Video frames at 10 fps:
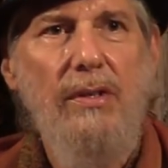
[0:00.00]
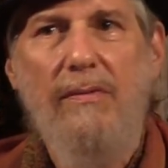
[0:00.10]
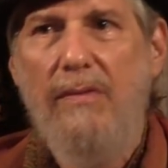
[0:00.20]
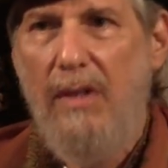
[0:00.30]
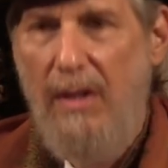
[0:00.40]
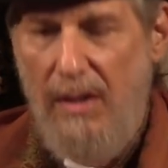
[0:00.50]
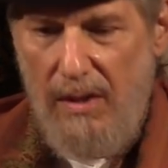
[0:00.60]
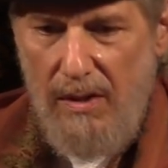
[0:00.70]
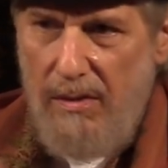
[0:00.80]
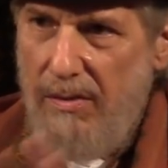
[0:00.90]
of
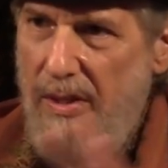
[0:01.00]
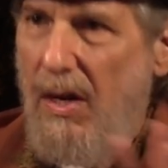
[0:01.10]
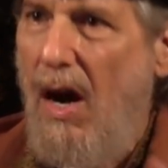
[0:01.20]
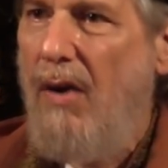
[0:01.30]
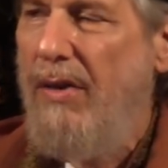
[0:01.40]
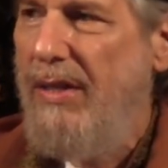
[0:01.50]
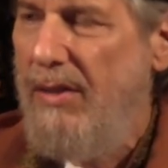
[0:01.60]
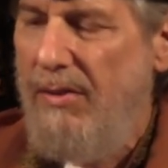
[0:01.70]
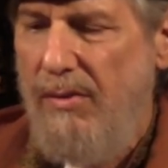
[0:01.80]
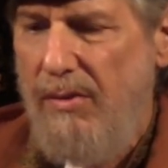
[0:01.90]
the
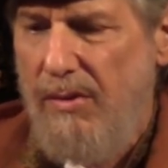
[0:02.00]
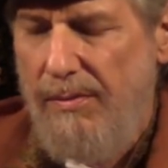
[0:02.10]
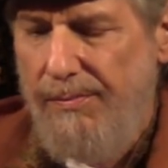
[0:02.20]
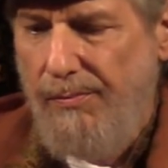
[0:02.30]
Aryans,